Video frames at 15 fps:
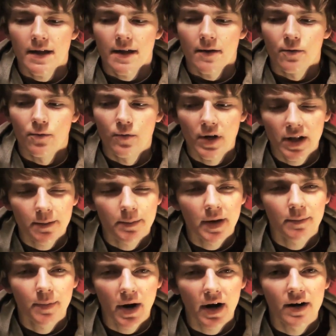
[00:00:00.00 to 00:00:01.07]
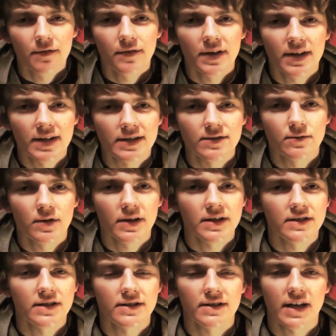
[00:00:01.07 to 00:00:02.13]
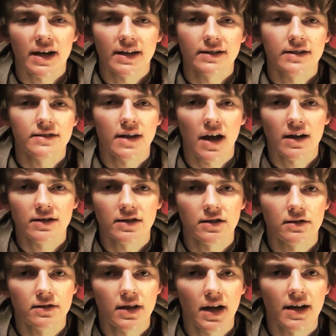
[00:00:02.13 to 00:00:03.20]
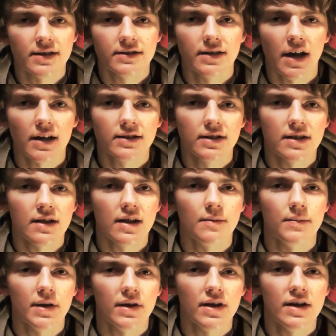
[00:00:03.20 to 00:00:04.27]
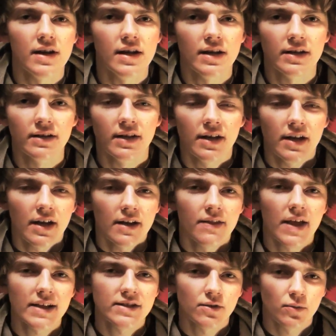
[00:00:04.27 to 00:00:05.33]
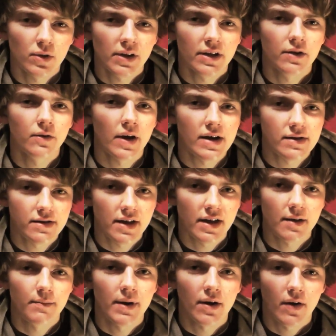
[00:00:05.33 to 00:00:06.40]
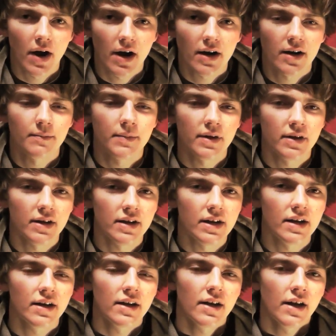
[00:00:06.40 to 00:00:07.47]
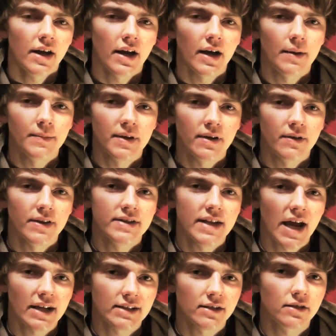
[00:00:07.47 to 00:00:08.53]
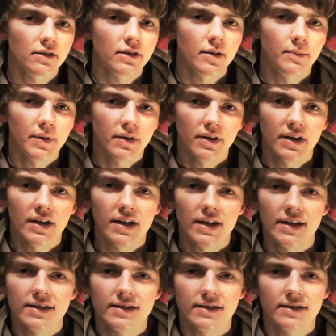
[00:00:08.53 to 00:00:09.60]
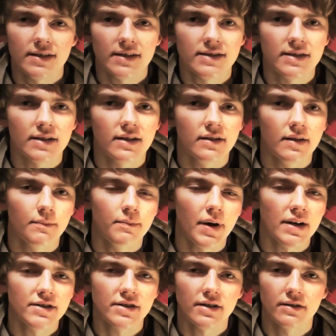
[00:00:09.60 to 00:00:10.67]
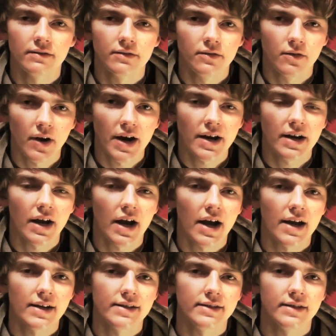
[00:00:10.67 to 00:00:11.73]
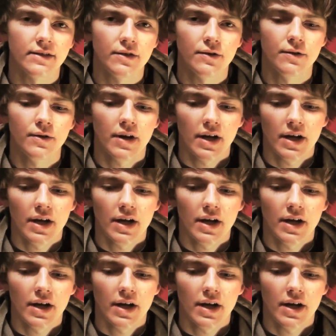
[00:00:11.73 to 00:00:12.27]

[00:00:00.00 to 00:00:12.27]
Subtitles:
Really big part of it is really just getting to talk to you guys, talk to the community, and that's a really great thing about our community. The tactical community. It's a bunch of great guys who